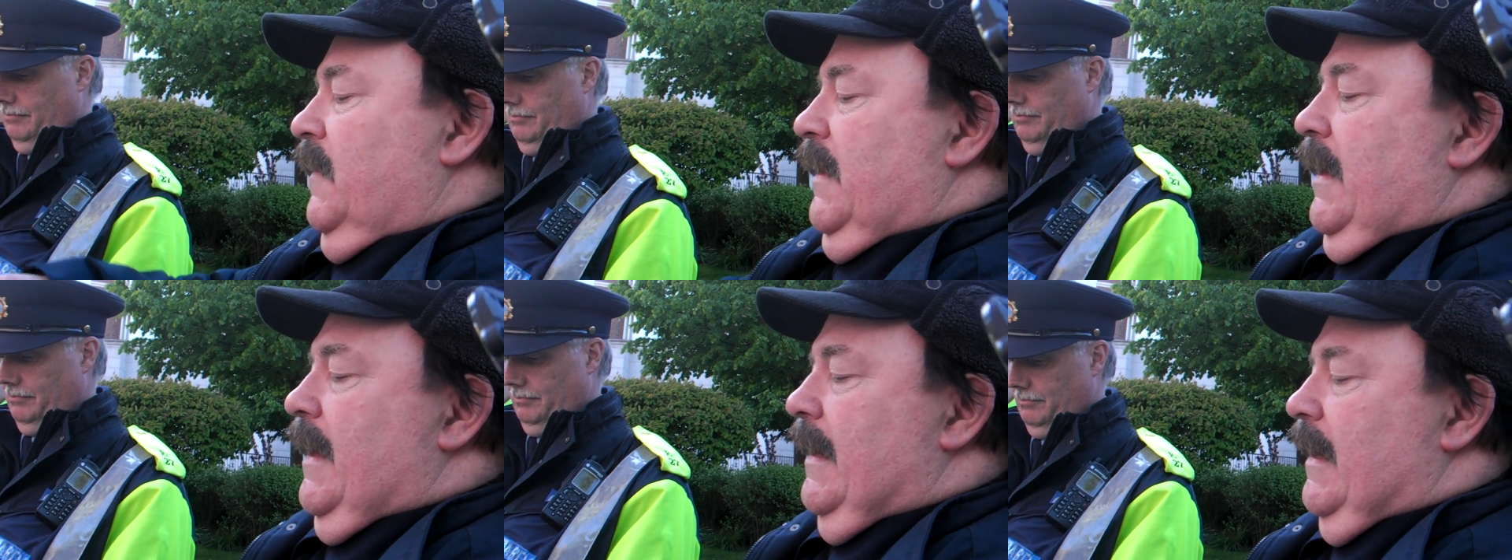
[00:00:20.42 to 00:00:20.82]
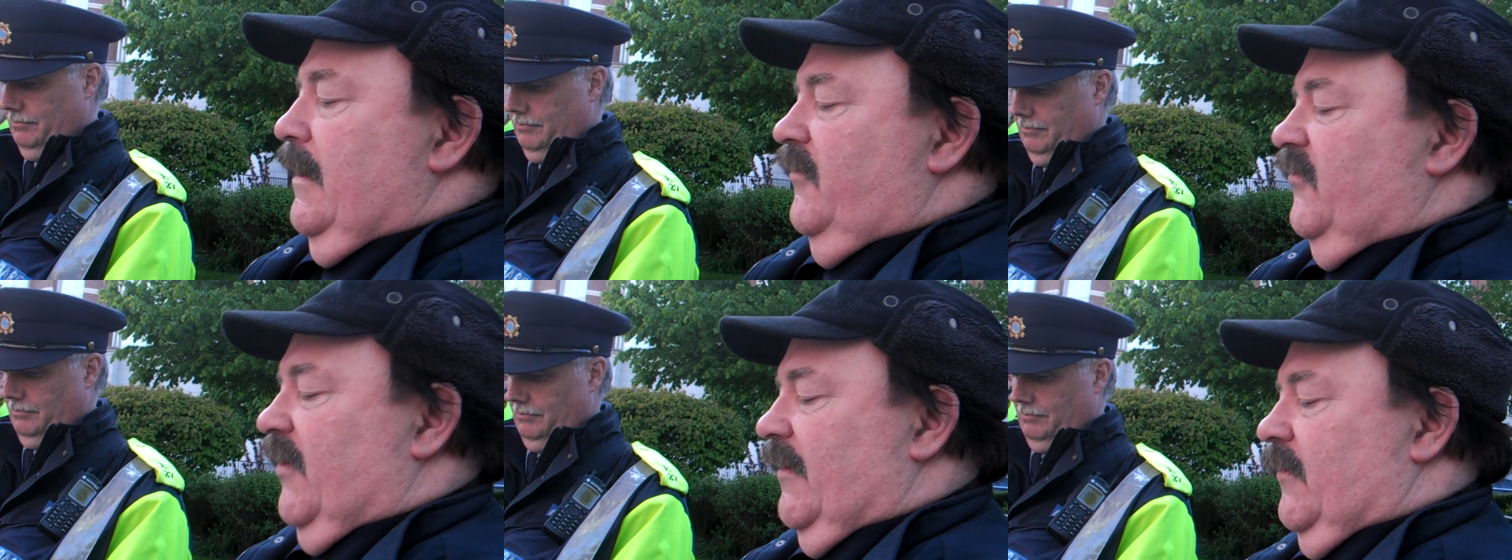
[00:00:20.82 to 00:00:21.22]
Hélène
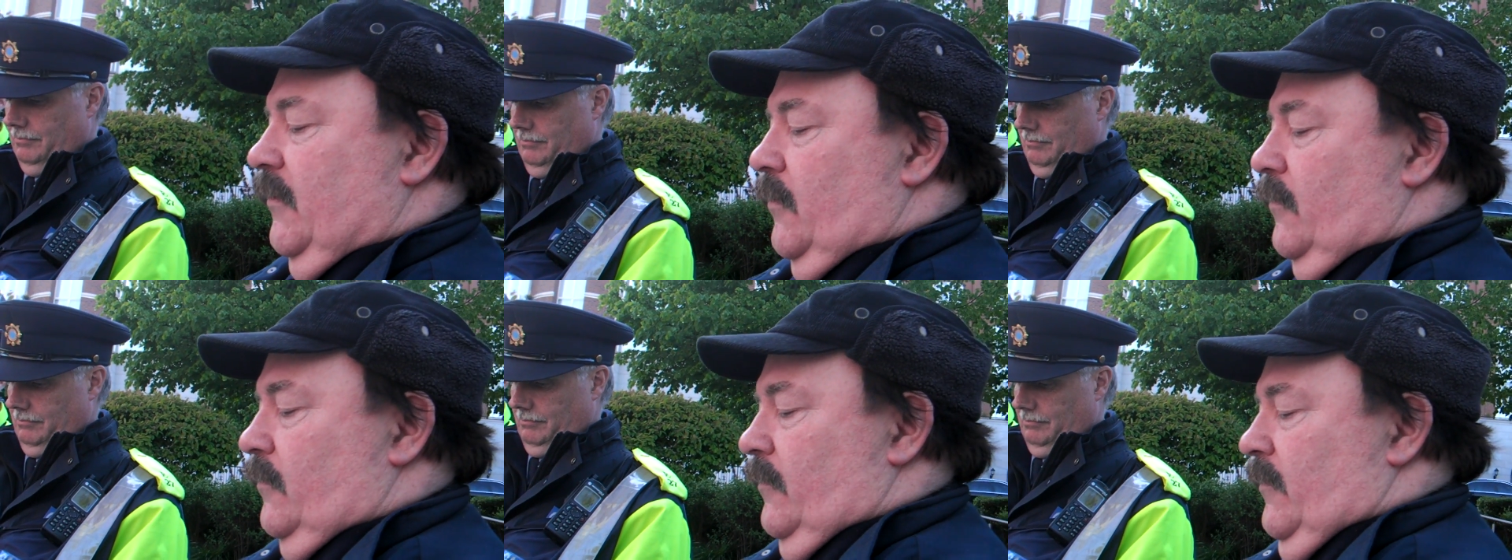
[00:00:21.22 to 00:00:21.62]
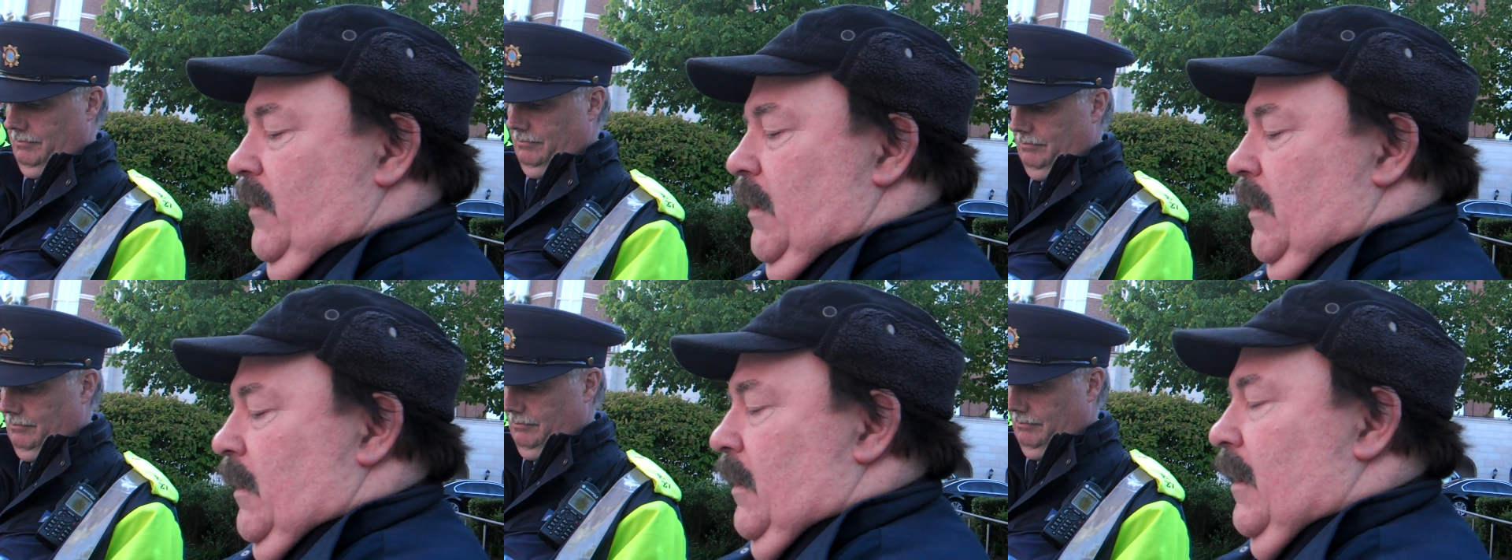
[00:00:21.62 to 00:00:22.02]
Chateau,
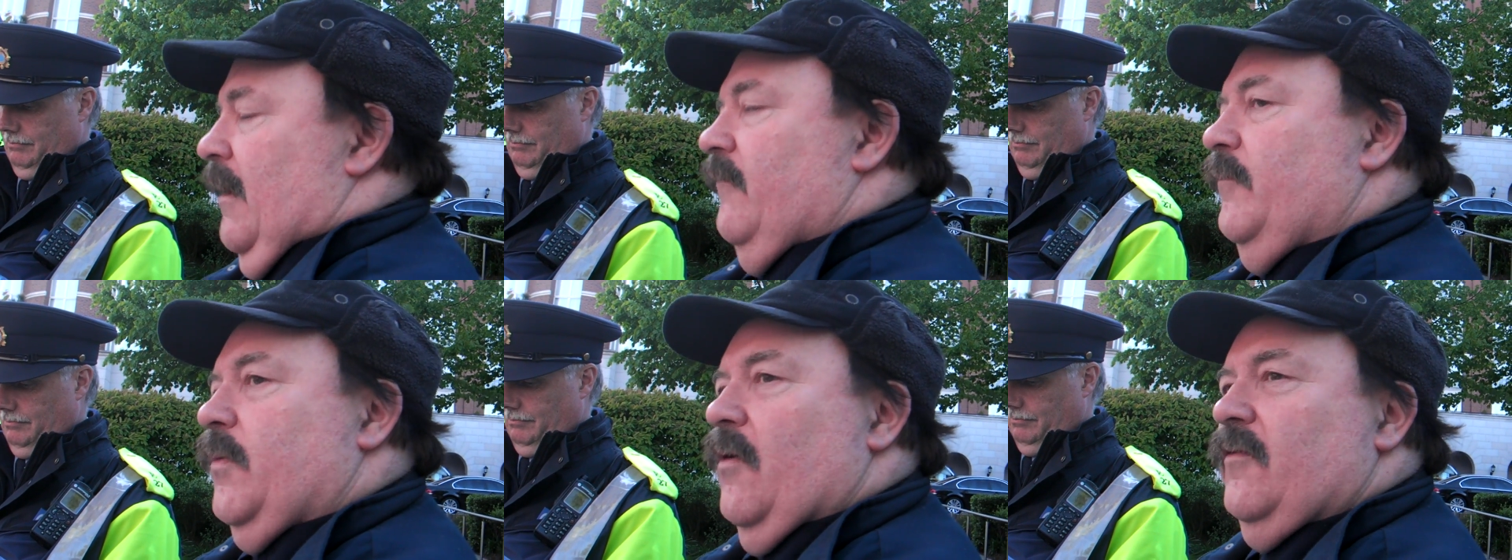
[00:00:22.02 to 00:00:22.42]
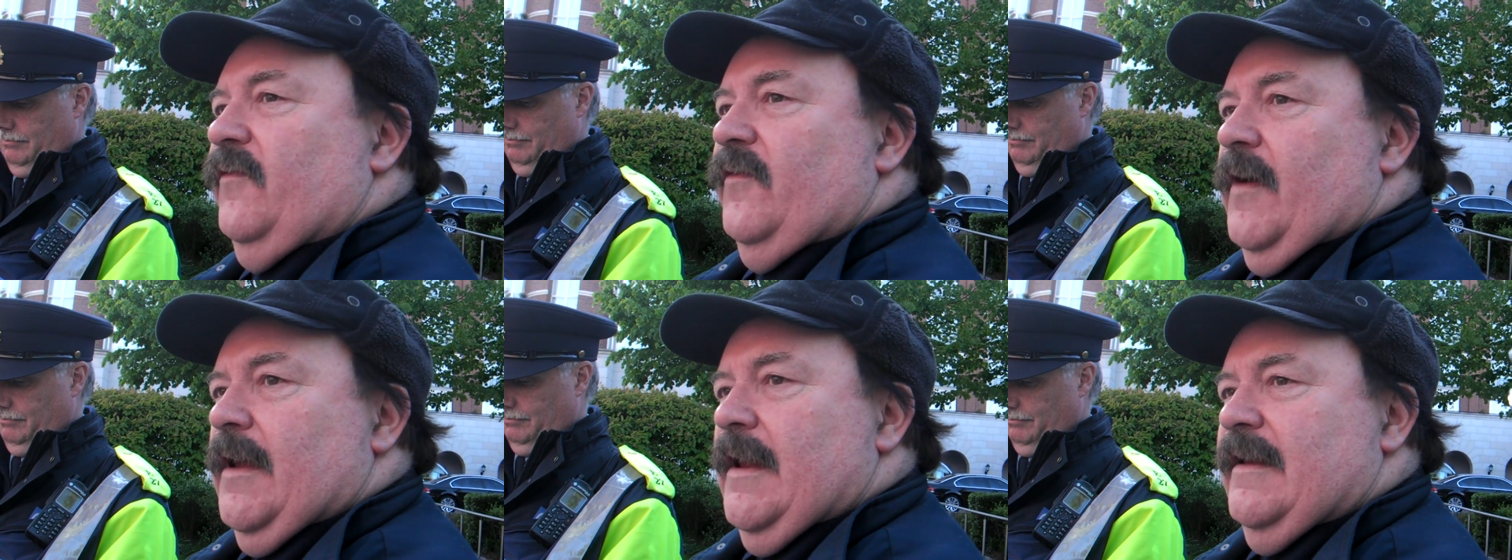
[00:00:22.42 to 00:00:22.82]
have both
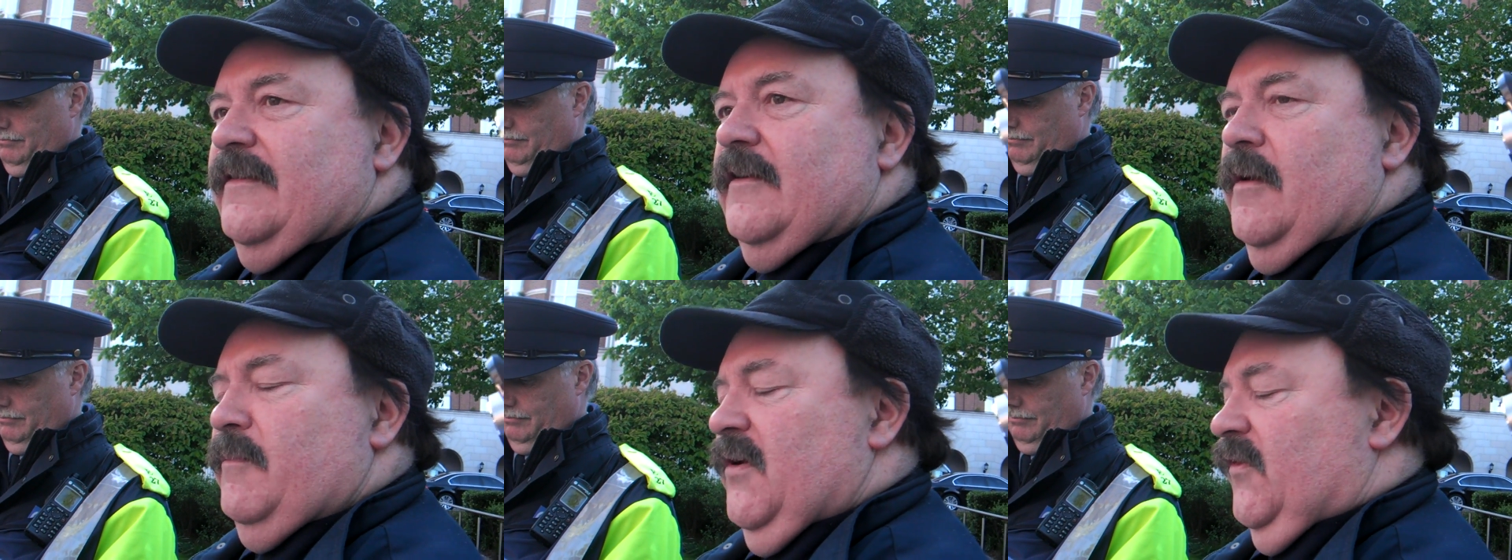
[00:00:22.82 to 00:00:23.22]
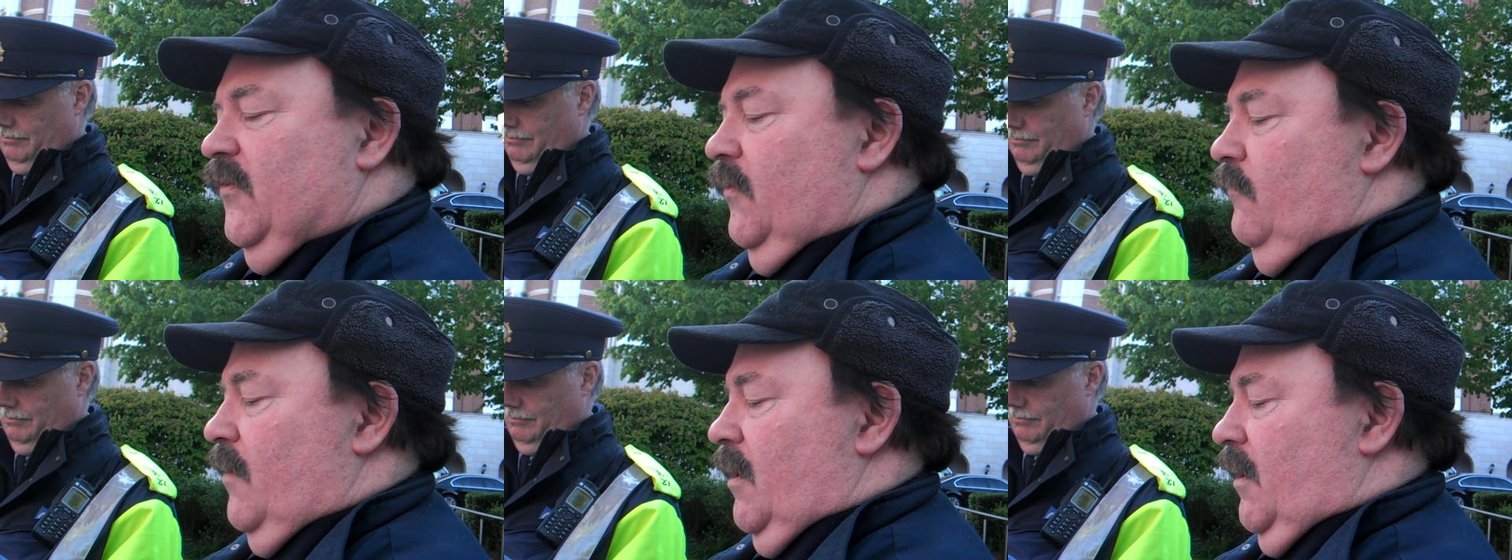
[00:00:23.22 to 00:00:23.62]
filed
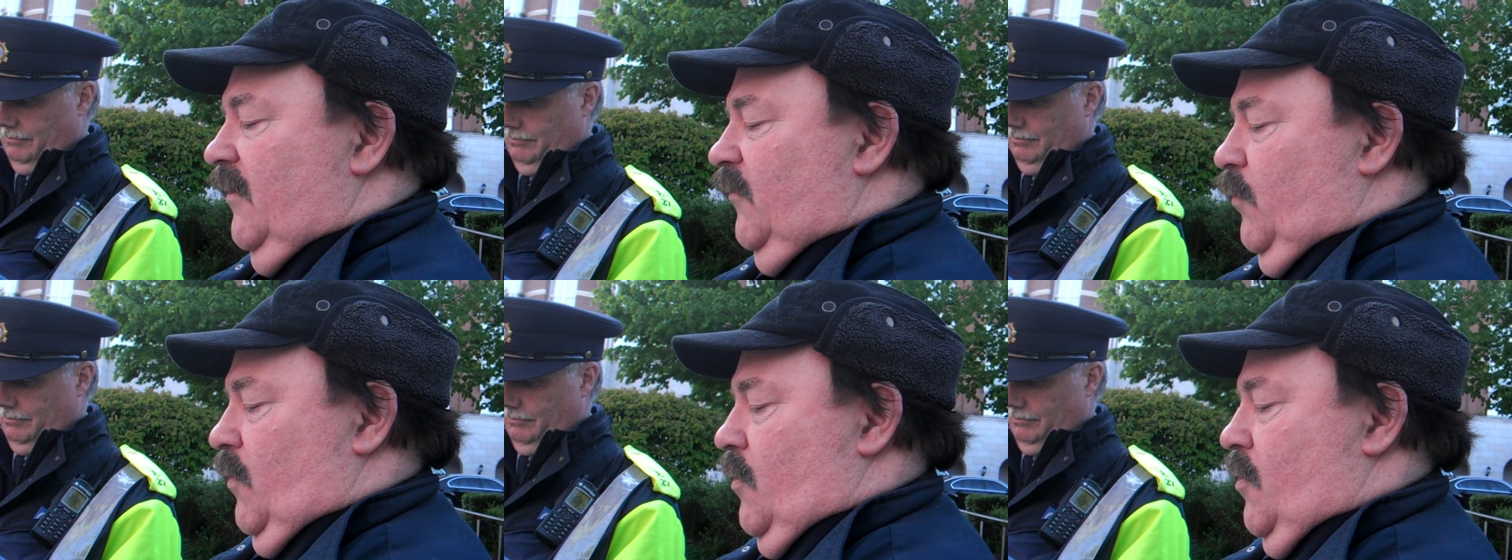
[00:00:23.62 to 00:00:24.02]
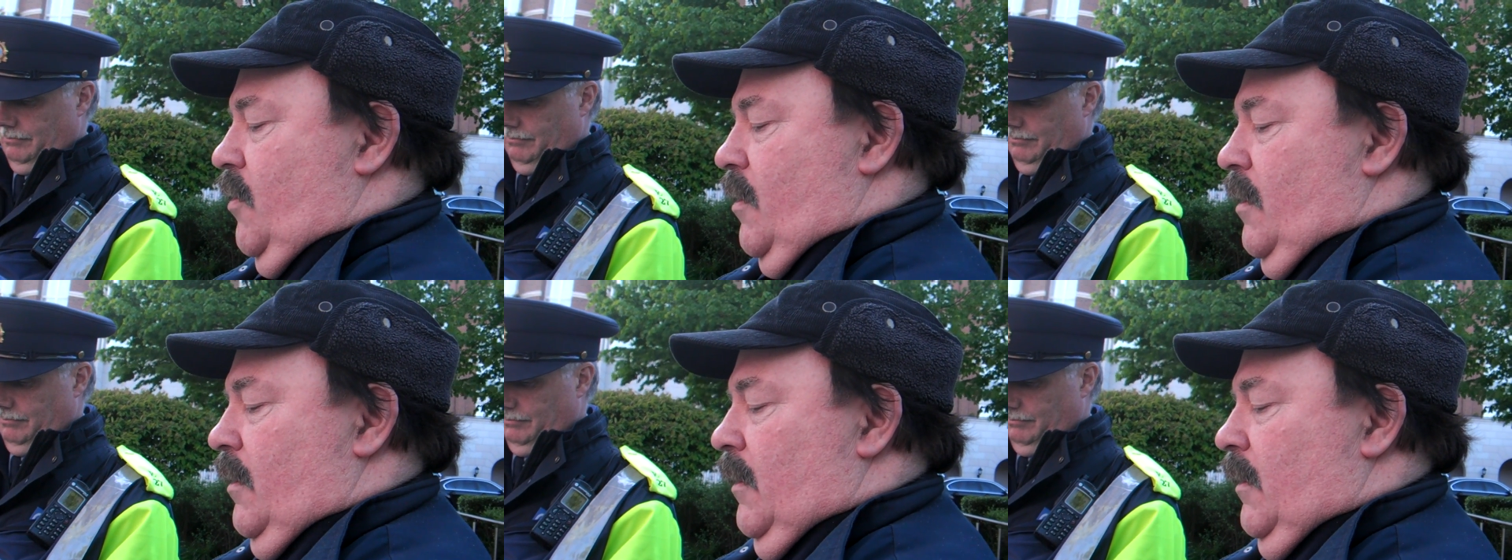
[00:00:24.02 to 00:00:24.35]
commission rogatoire